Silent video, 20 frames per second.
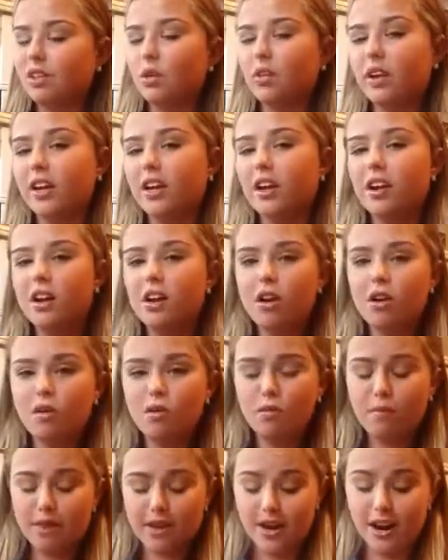a week
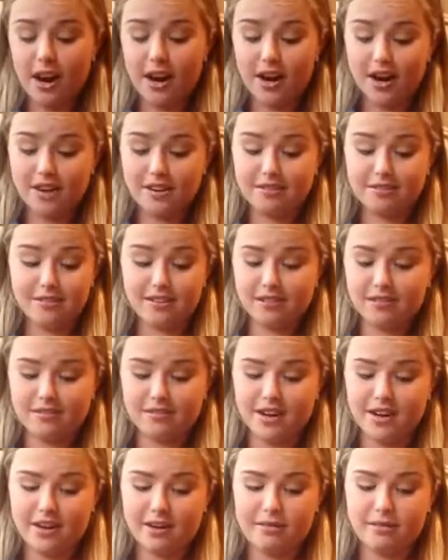ago, but I
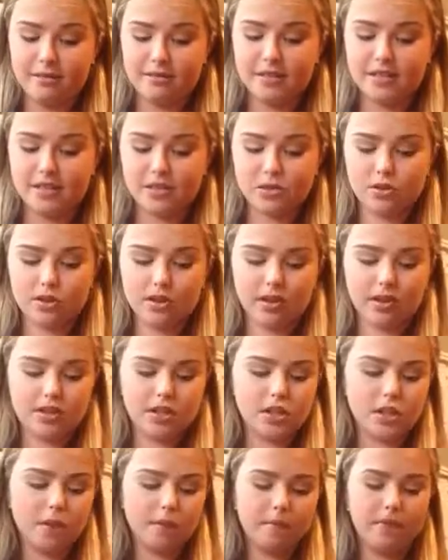already am obsessed with
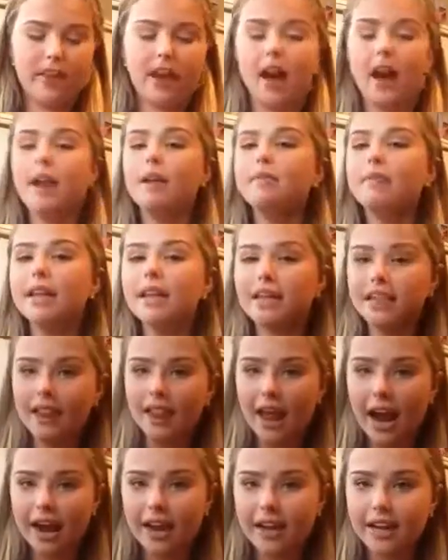it. So I'm
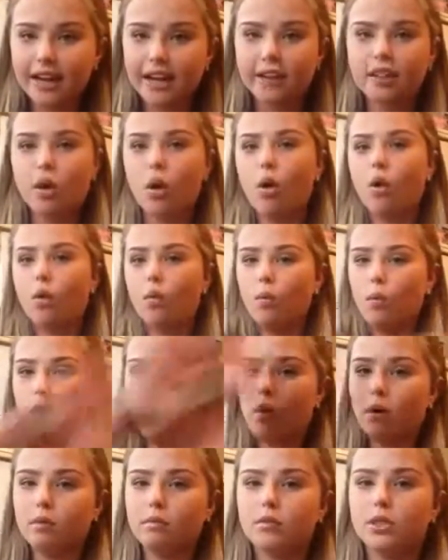lacking in the whole
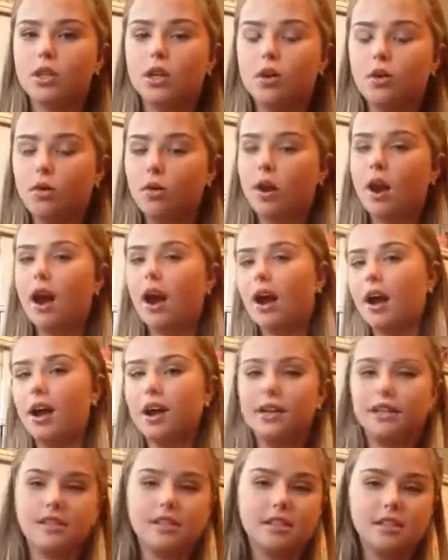warm tone
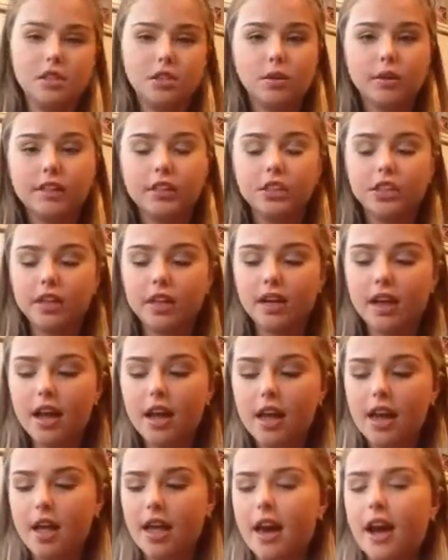eye situation.
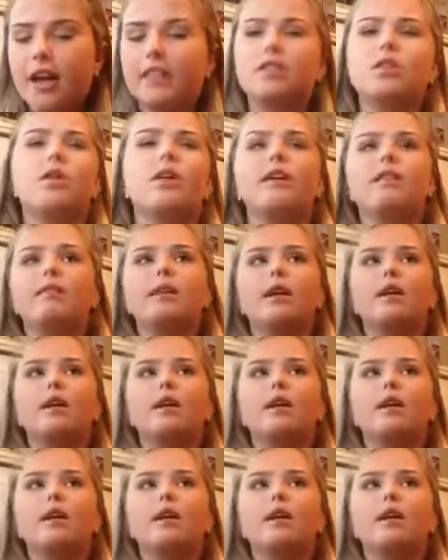I don't have